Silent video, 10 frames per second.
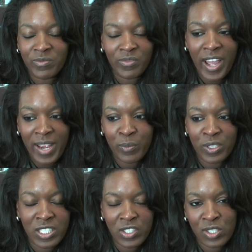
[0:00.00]

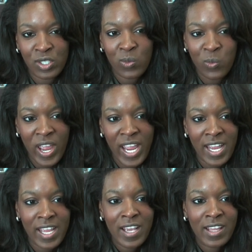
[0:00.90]
vibrant, it's just the
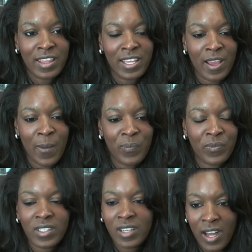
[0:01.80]
way the um,
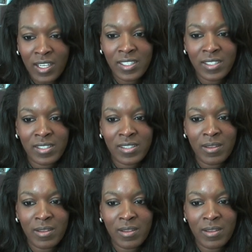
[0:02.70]
colours